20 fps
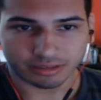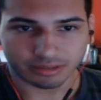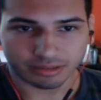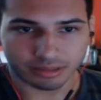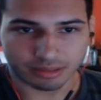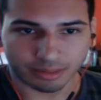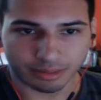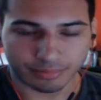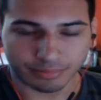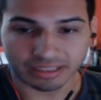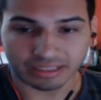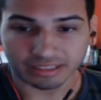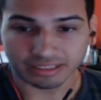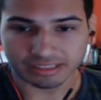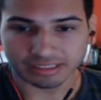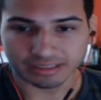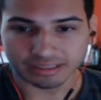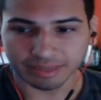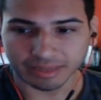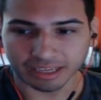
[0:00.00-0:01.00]

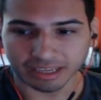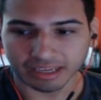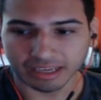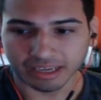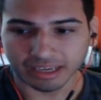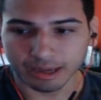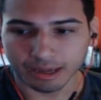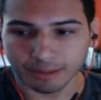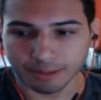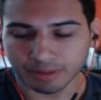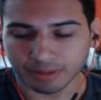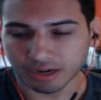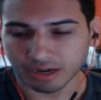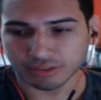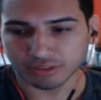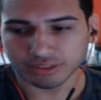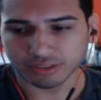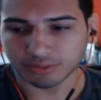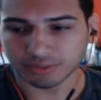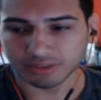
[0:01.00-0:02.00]
appealing to me. But I
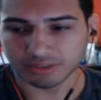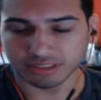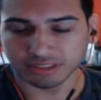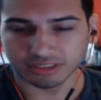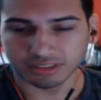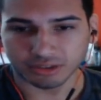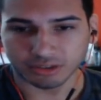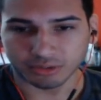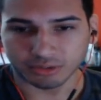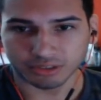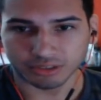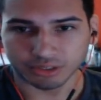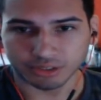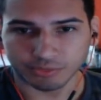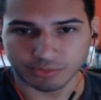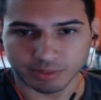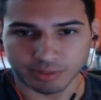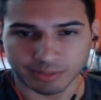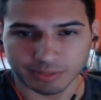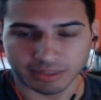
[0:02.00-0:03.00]
was so into Star Wars: The
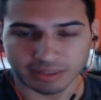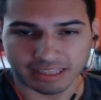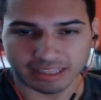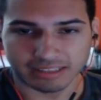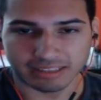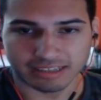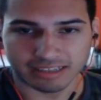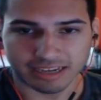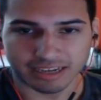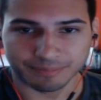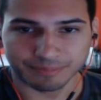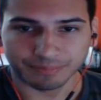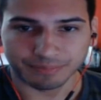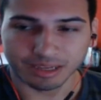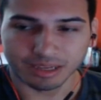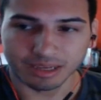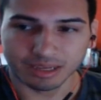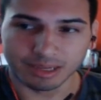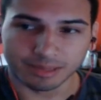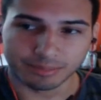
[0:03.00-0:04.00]
Old Republic at the time.
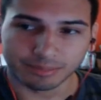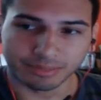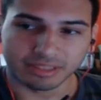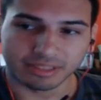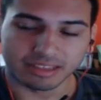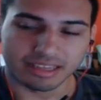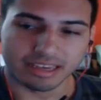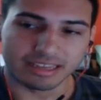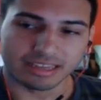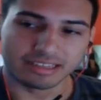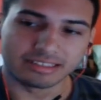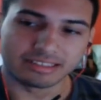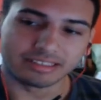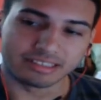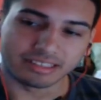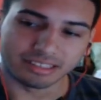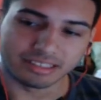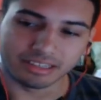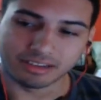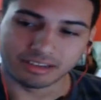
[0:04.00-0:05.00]
But then
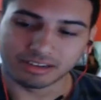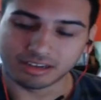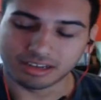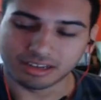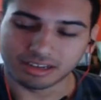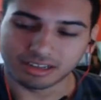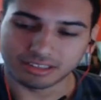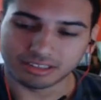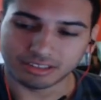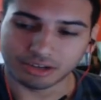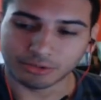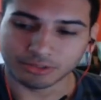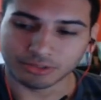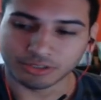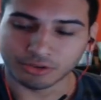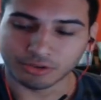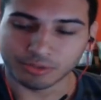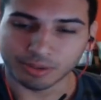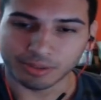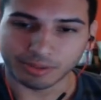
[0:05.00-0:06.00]
Star Wars:
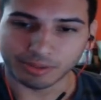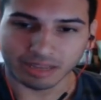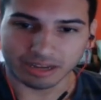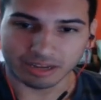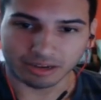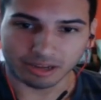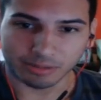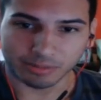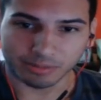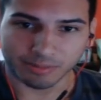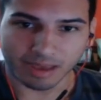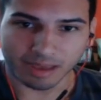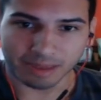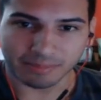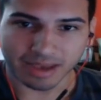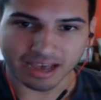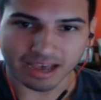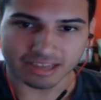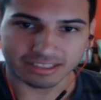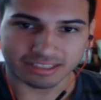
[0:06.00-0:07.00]
The Old Republic had a couple bad
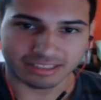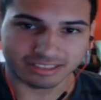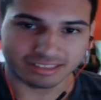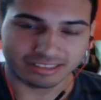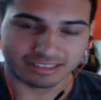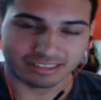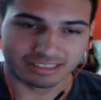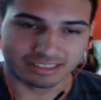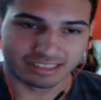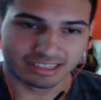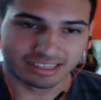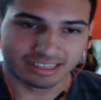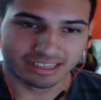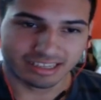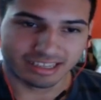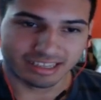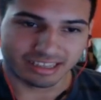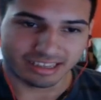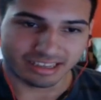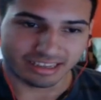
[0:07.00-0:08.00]
patches,
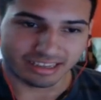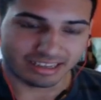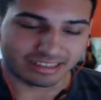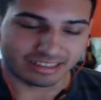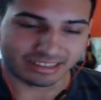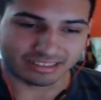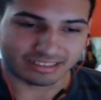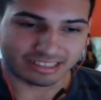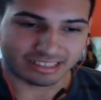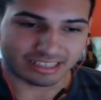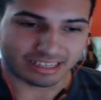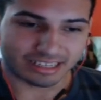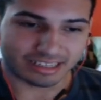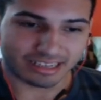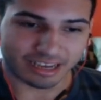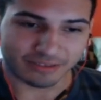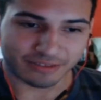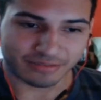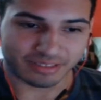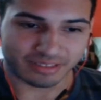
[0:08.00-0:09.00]
and then I was like,
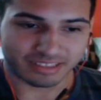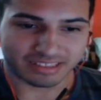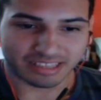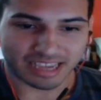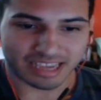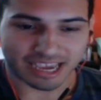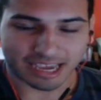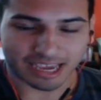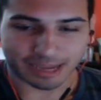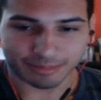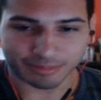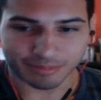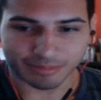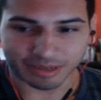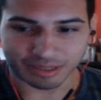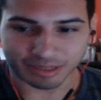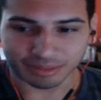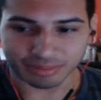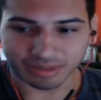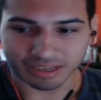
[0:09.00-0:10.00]
"F this game! I'm
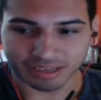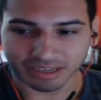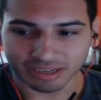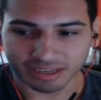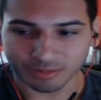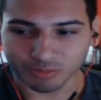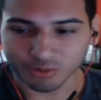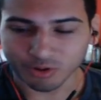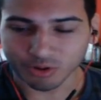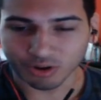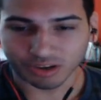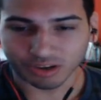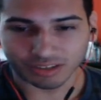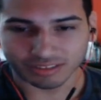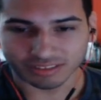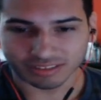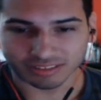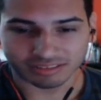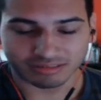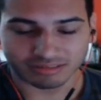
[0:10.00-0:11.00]
not gonna play it anymore." I
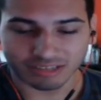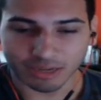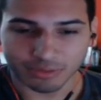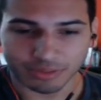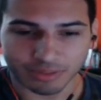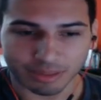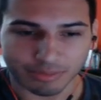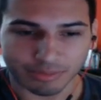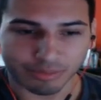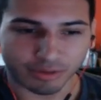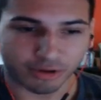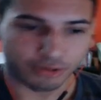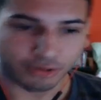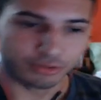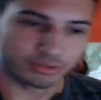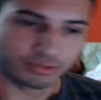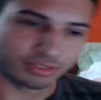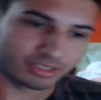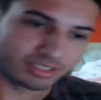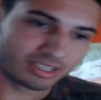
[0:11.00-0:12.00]
was done with
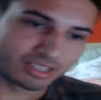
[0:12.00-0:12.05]
MMOs.